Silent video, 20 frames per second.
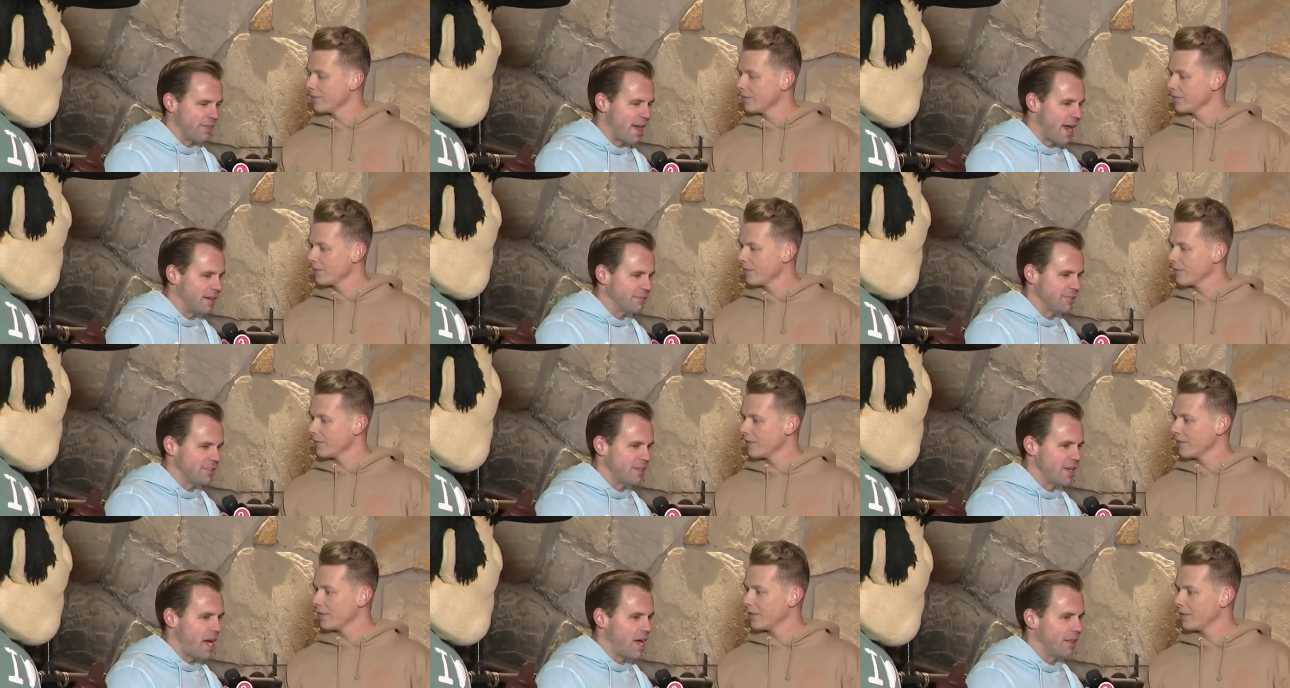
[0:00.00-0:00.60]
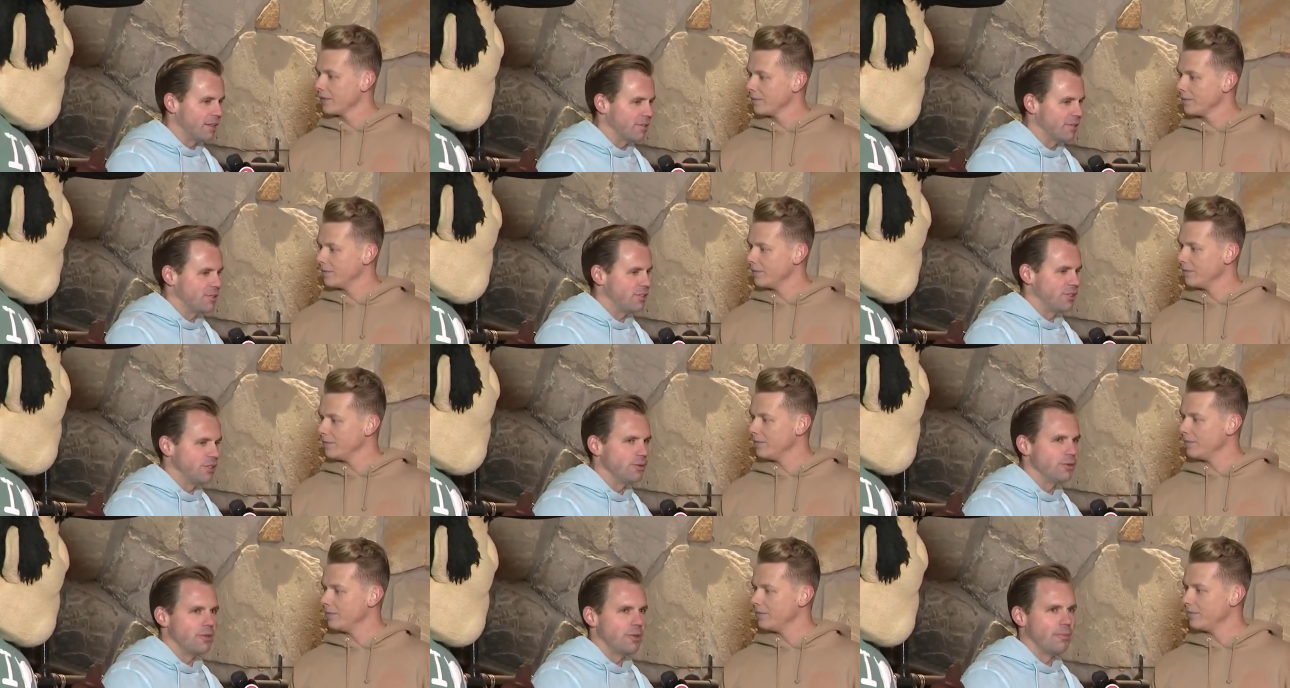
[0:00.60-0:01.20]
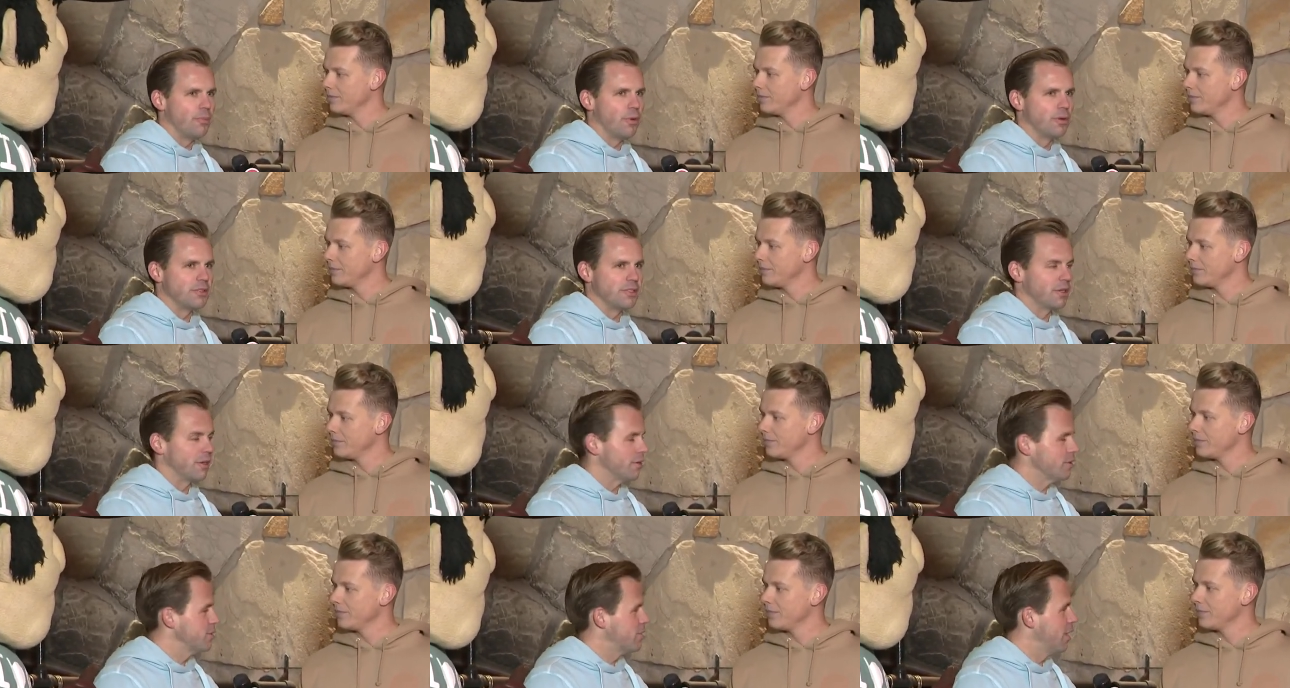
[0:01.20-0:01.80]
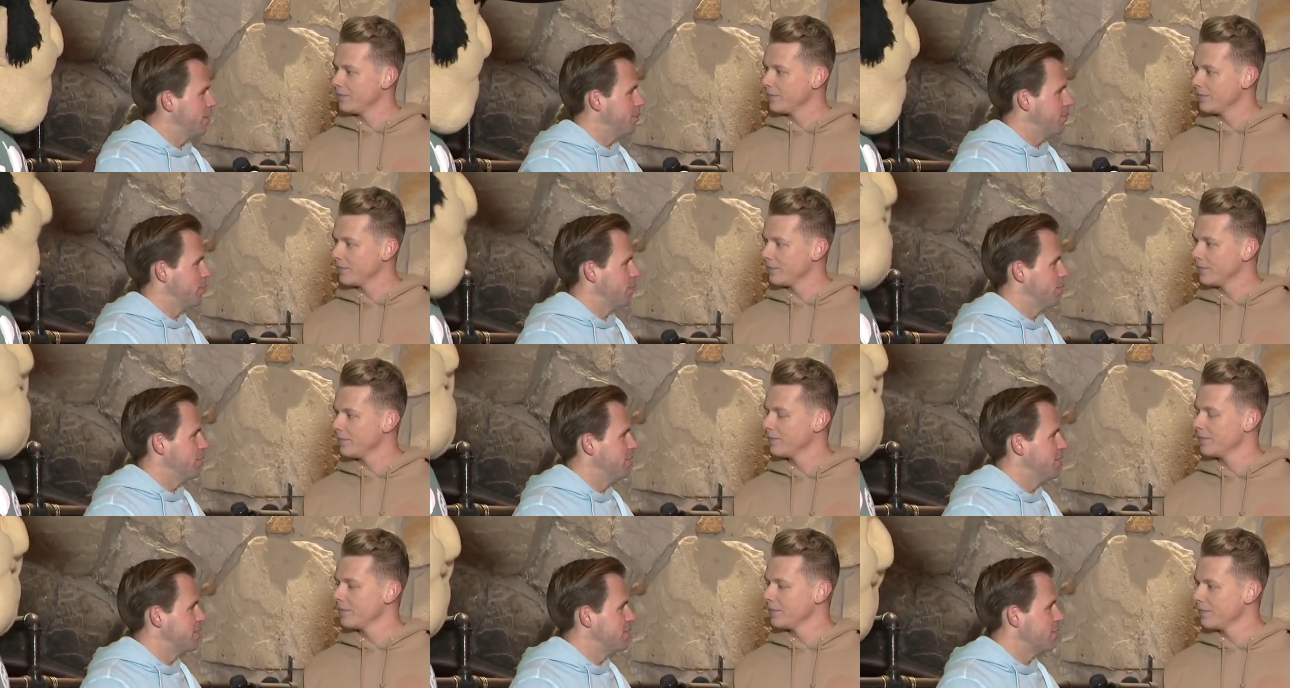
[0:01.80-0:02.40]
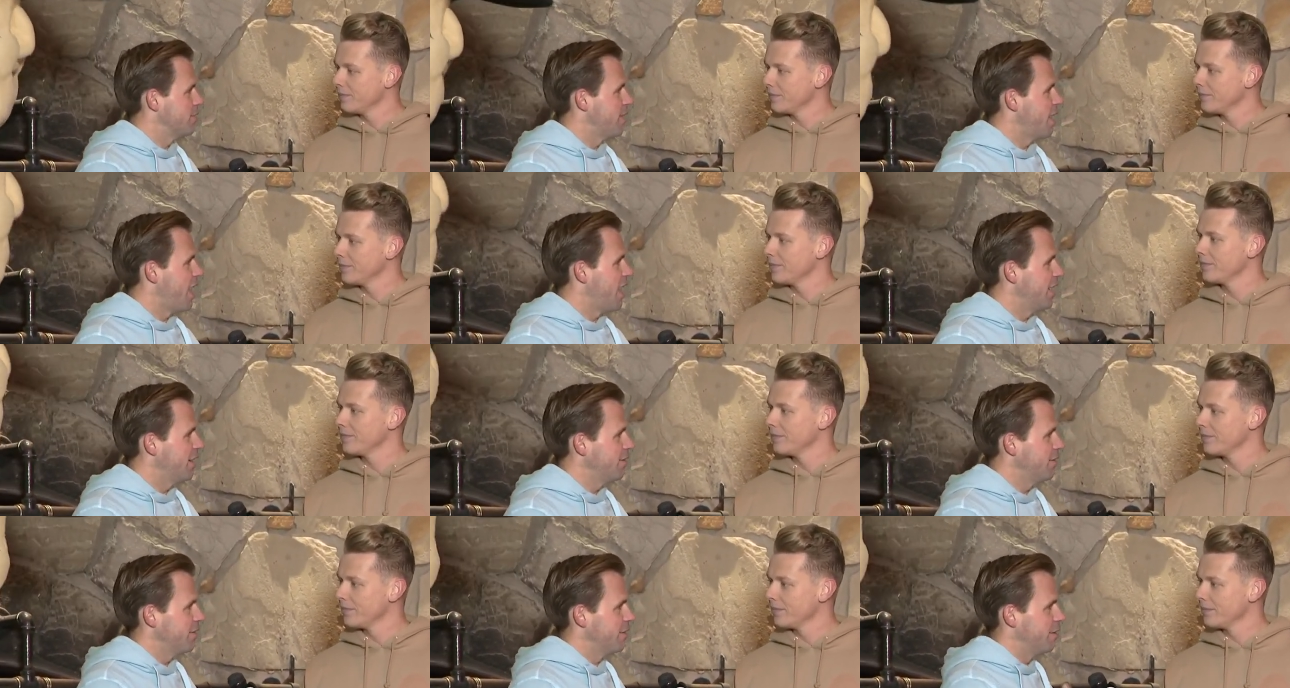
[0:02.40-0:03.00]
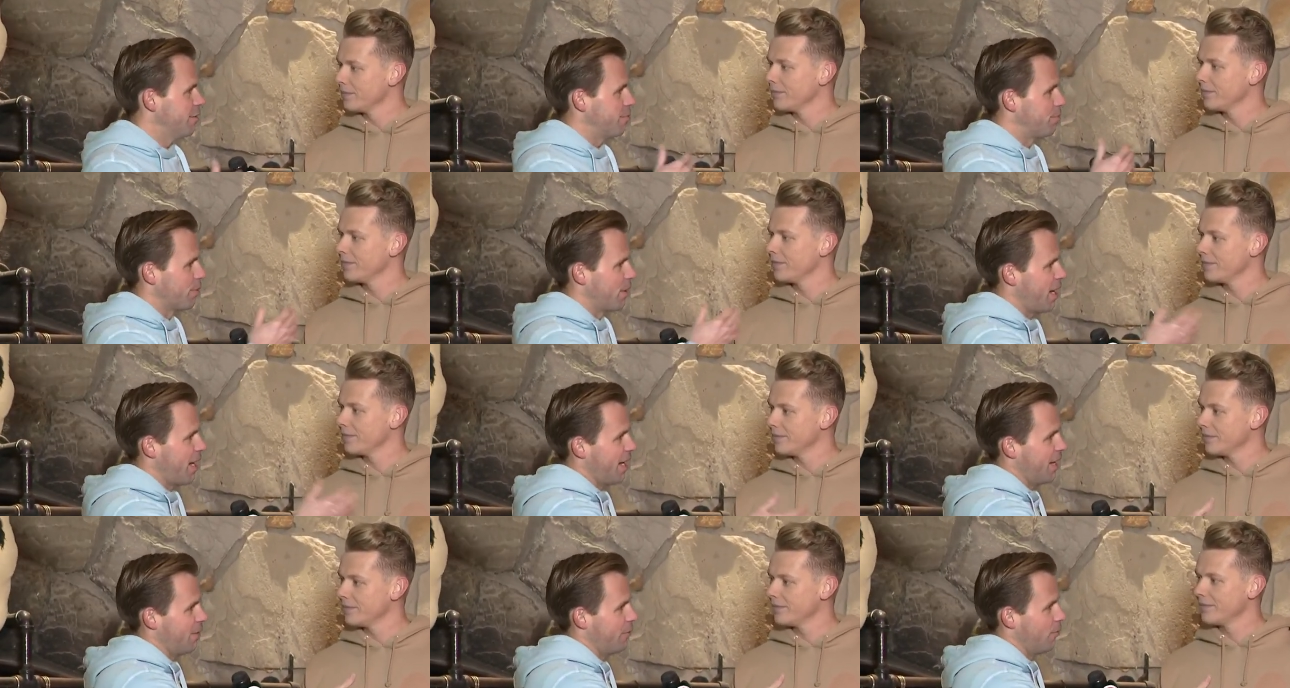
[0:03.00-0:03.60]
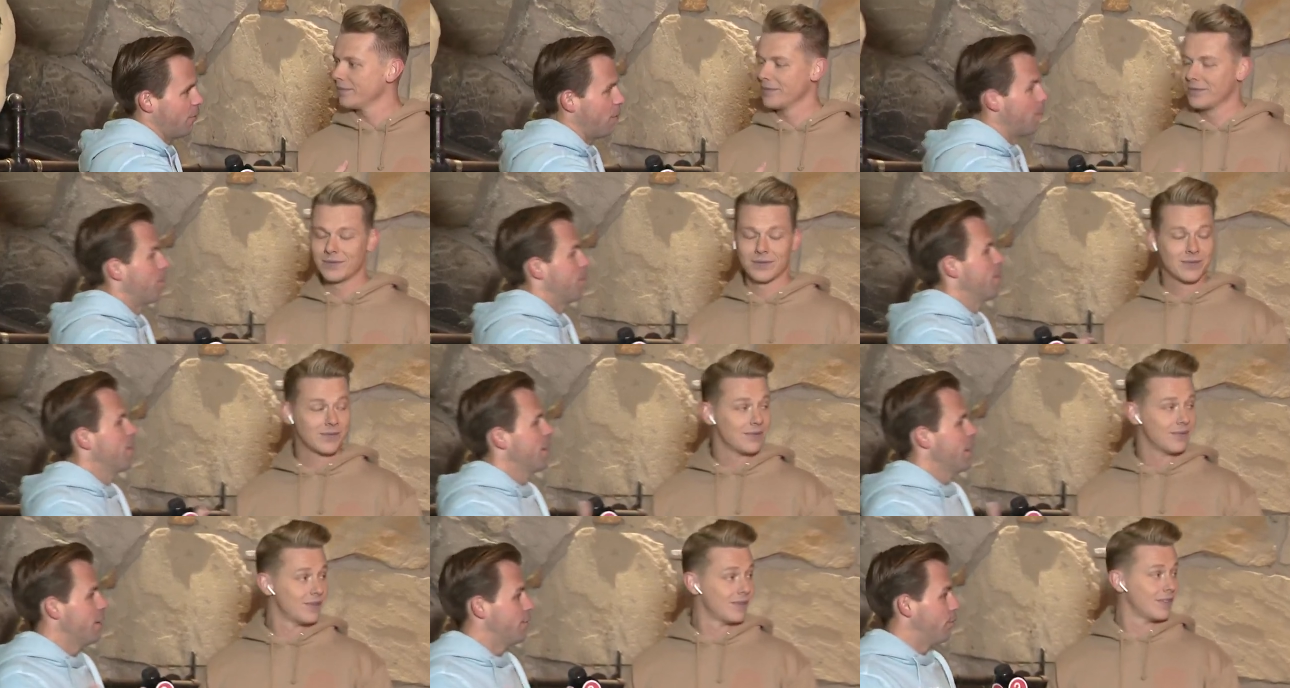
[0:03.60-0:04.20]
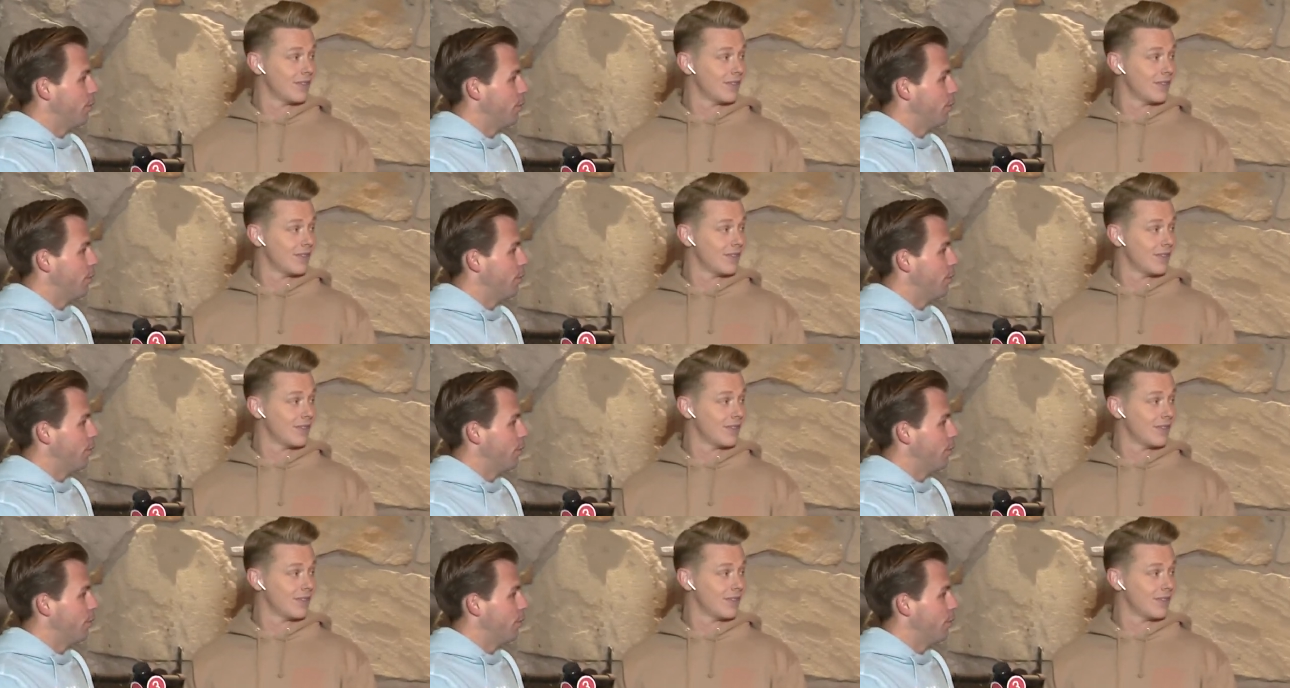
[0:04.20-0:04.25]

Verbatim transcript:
Speaker 1: thousand dollars to the Boys and Girls Club in Northeast Ohio. And if Brian, or if